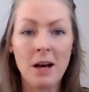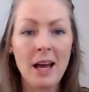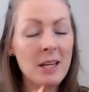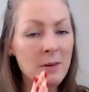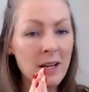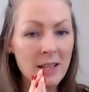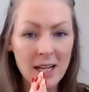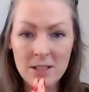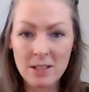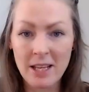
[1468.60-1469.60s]
Anyway,
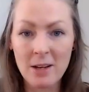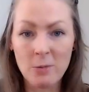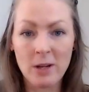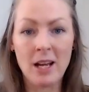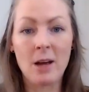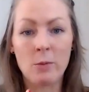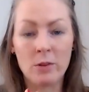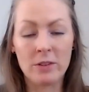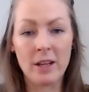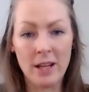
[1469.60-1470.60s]
that's the day when I
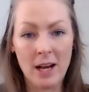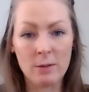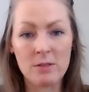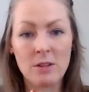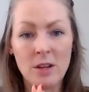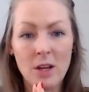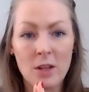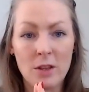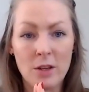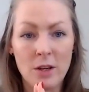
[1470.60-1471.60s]
will announce
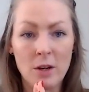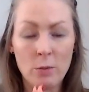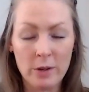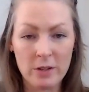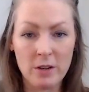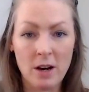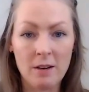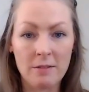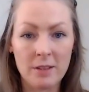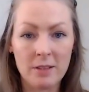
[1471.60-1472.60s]
the winner
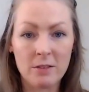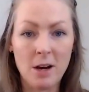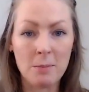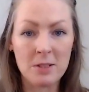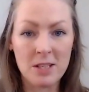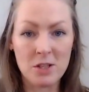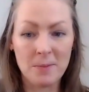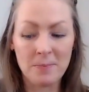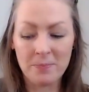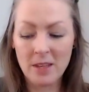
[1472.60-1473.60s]
of this
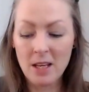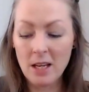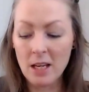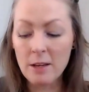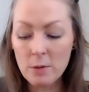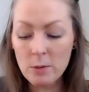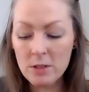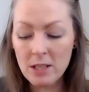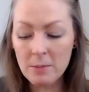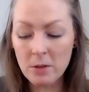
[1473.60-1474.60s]
competition. If you want
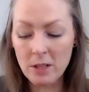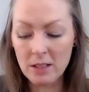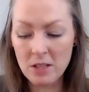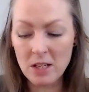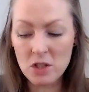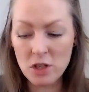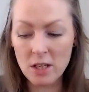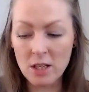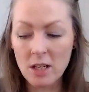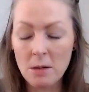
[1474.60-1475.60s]
to come to the
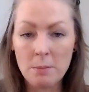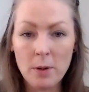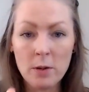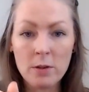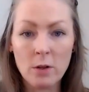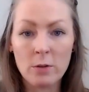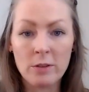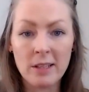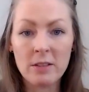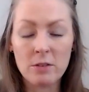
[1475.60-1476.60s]
extension, both of
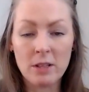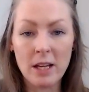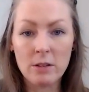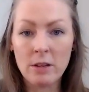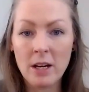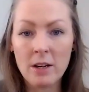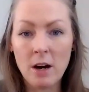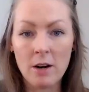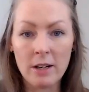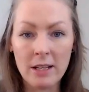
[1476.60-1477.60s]
those links to get you there
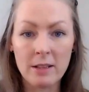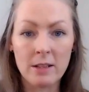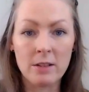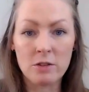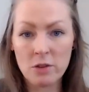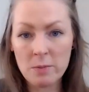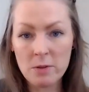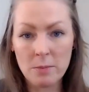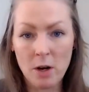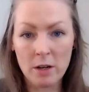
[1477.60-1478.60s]
are in the
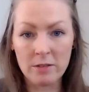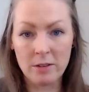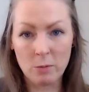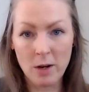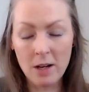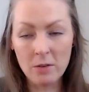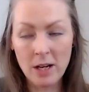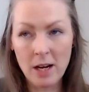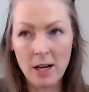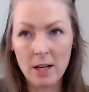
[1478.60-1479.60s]
description box as well.
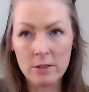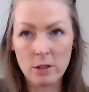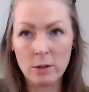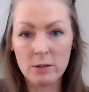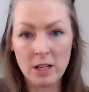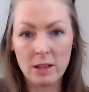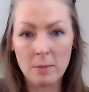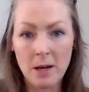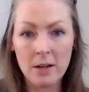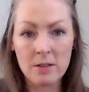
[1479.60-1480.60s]
Uh, so go check
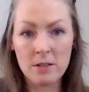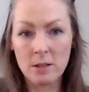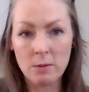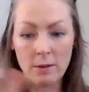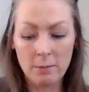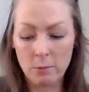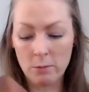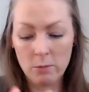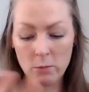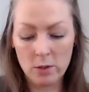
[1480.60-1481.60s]
them out and see it,
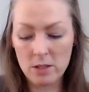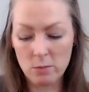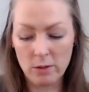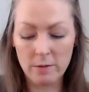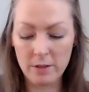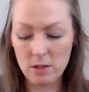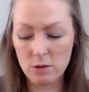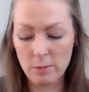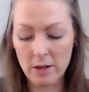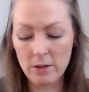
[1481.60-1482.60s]
which one fits
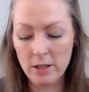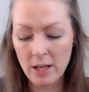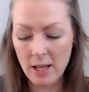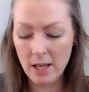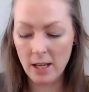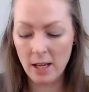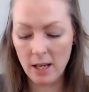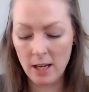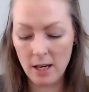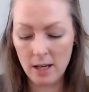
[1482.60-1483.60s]
you better.
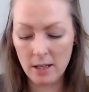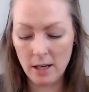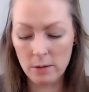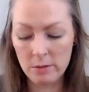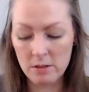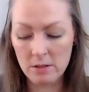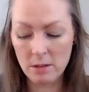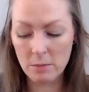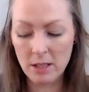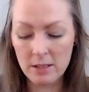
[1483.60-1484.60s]
And I hope to see
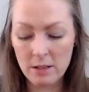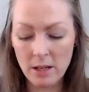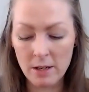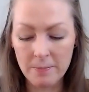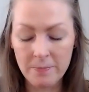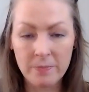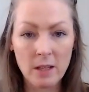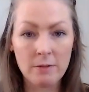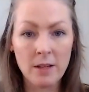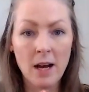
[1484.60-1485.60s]
some of you guys there.
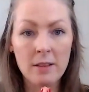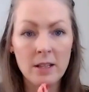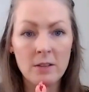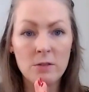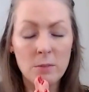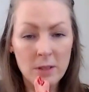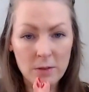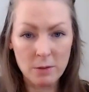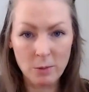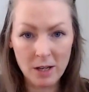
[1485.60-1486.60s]
If not, thank you so
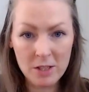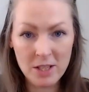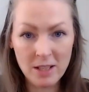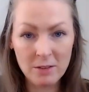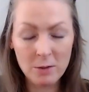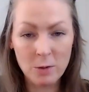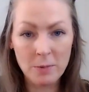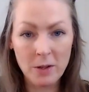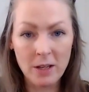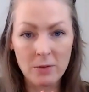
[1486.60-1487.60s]
much for watching.
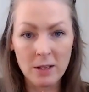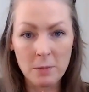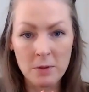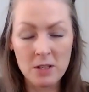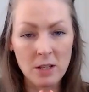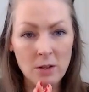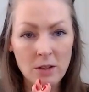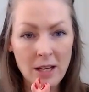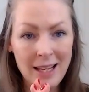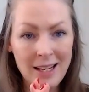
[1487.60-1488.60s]
Scorpio, I really appreciate
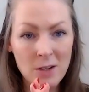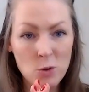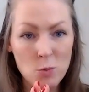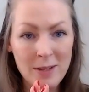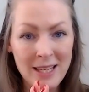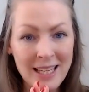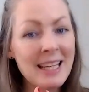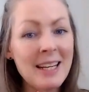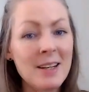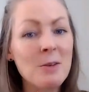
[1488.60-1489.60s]
uh, you being
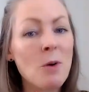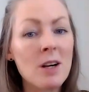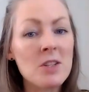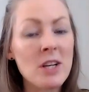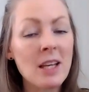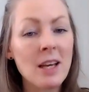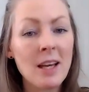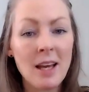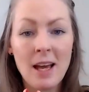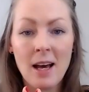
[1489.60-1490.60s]
here watching.
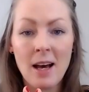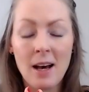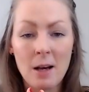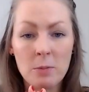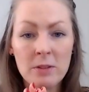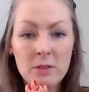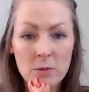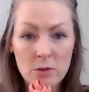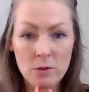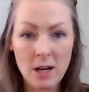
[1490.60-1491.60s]
Uh, please
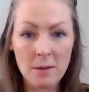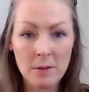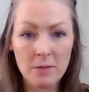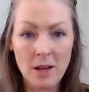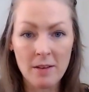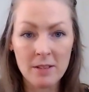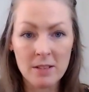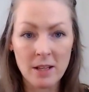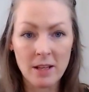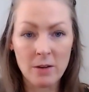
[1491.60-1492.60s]
subscribe if you haven't
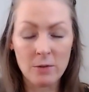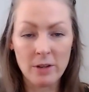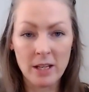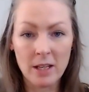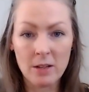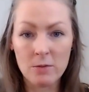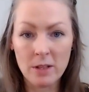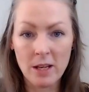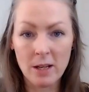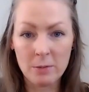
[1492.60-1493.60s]
done that already. It
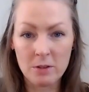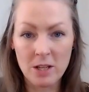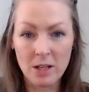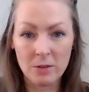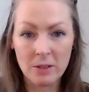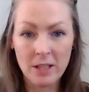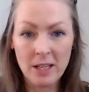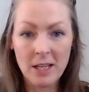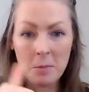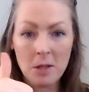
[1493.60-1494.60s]
really helps the channel
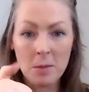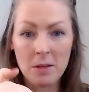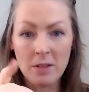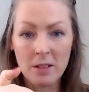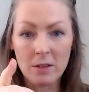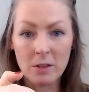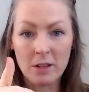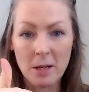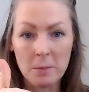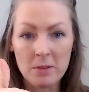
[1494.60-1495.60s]
maybe even a little
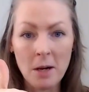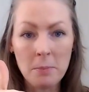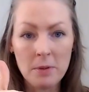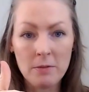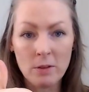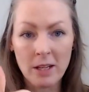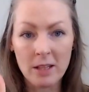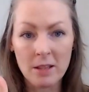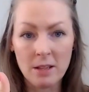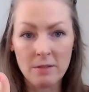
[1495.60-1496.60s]
thumbs up if you
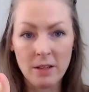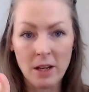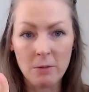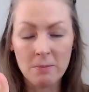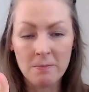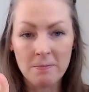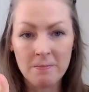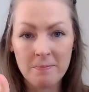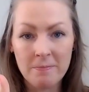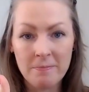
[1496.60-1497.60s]
like the video.
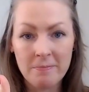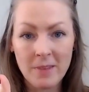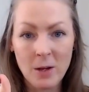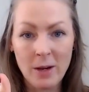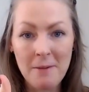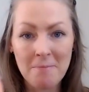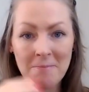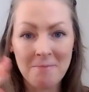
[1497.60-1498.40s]
Okay?